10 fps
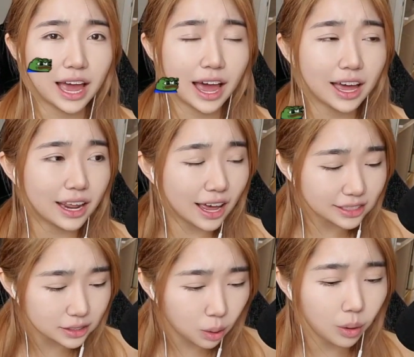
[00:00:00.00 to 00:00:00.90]
At
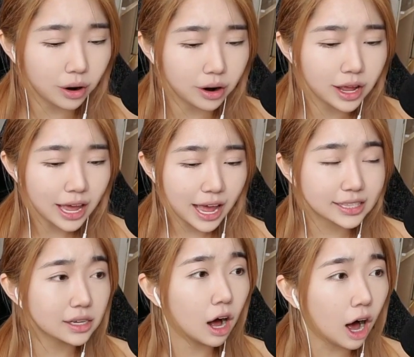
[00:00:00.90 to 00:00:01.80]
its core,
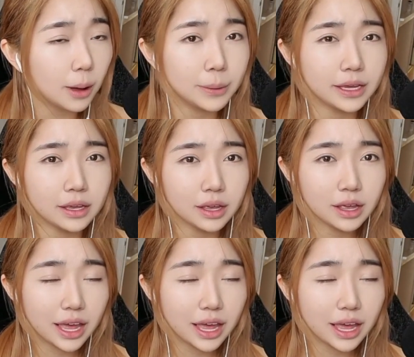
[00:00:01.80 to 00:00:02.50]
it's a hobby.